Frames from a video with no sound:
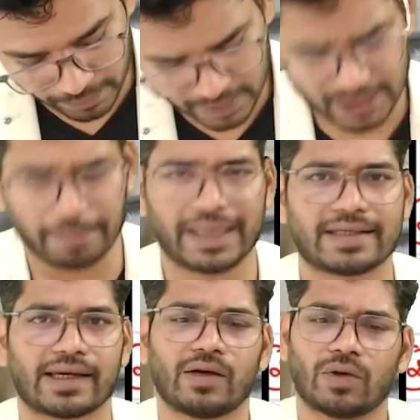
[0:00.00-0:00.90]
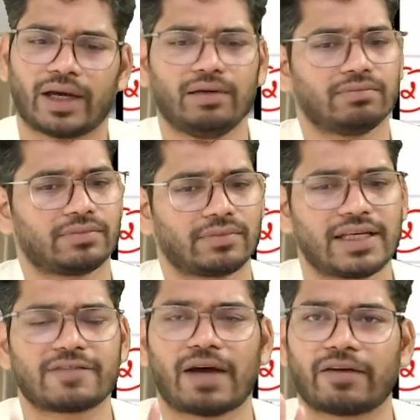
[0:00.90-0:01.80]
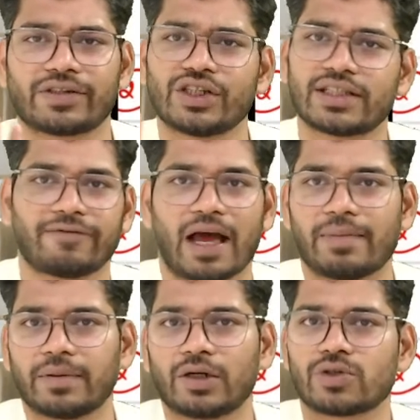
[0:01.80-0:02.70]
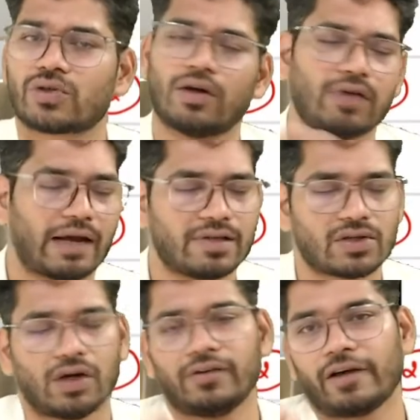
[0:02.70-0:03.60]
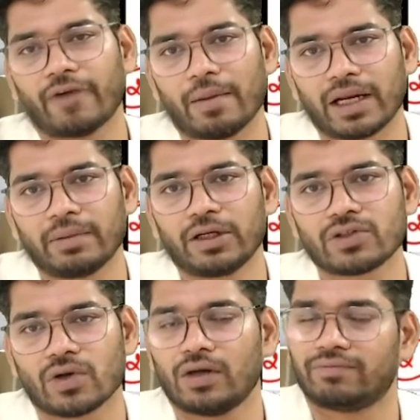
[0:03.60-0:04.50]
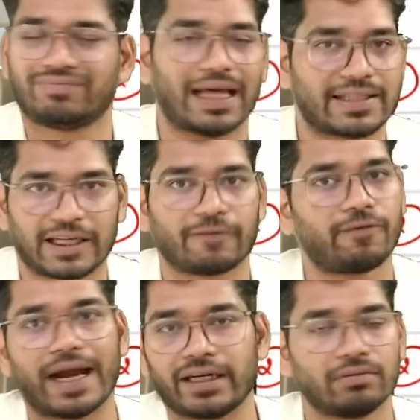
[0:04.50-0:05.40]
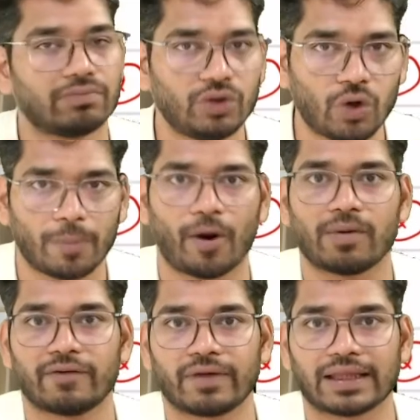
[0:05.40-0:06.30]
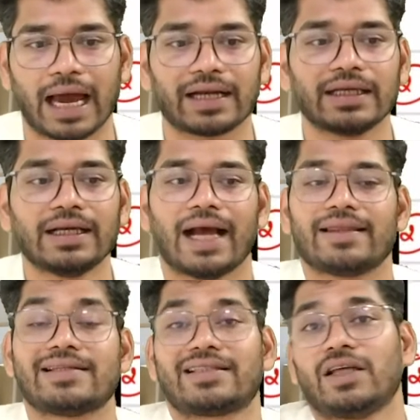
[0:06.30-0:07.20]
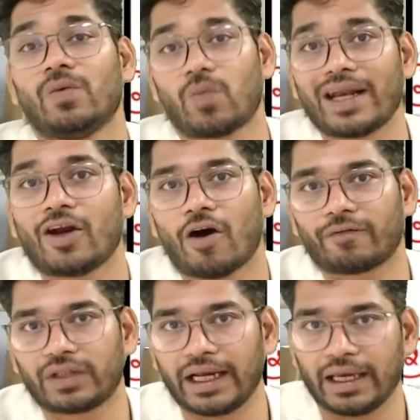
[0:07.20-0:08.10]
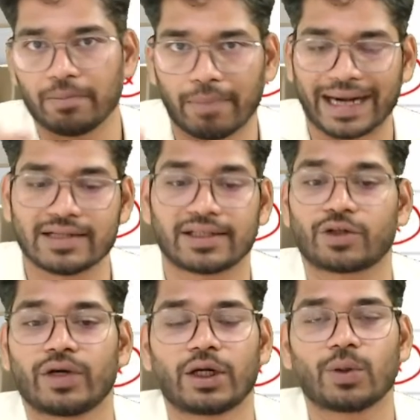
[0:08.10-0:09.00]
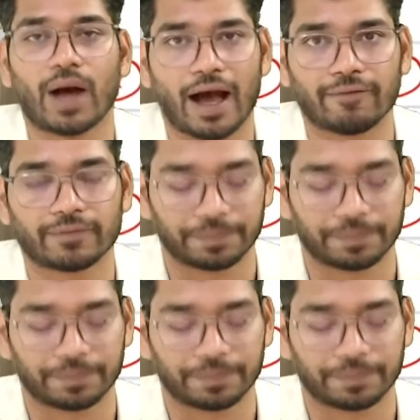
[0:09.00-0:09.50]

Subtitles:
Simply say, okay, these 5 questions, if I am able to solve, I will solve. If I am unable to solve, that's it, fine, no problem with that. And this is the one of the mindset you need to have.